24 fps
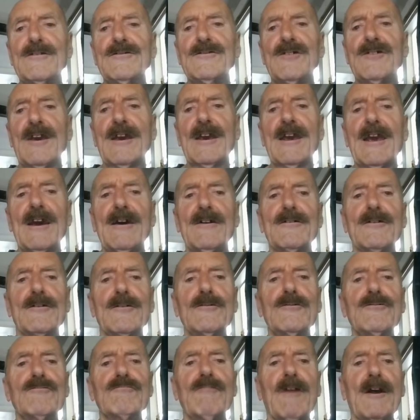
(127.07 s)
to check out
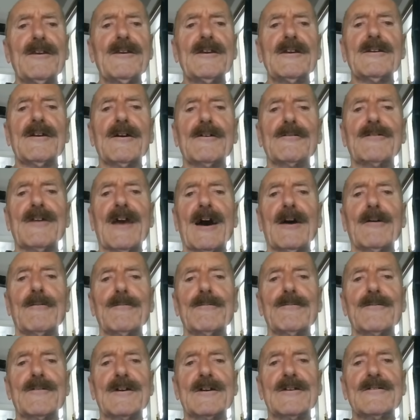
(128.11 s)
who's running those
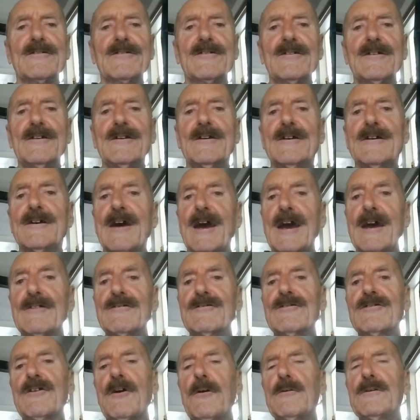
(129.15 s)
outfits,
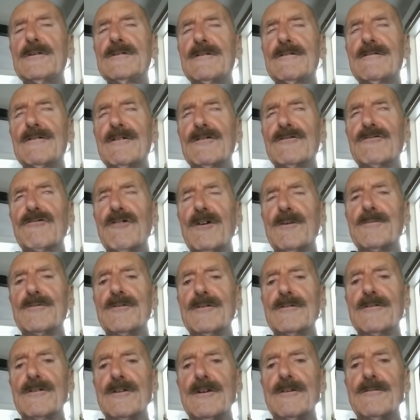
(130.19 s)
and so in the
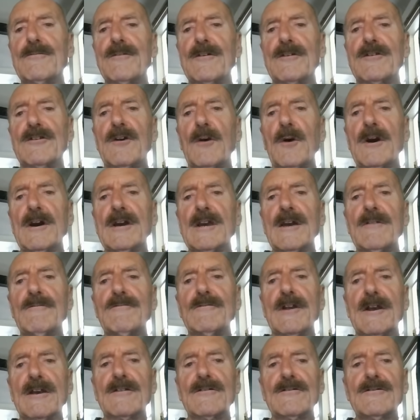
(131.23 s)
description to this video I
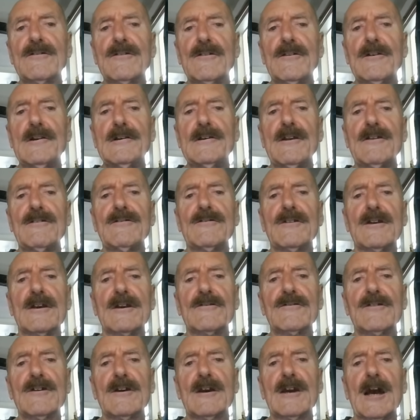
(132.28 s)
give links to the
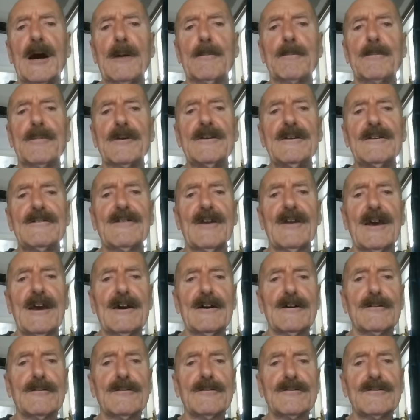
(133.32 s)
listings at companies
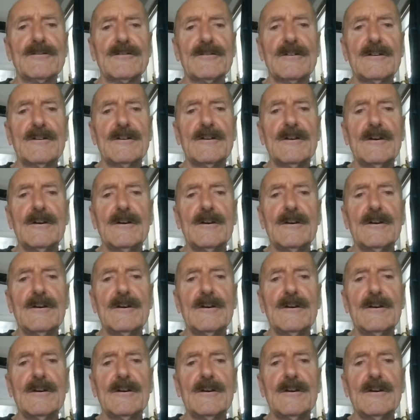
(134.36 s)
house.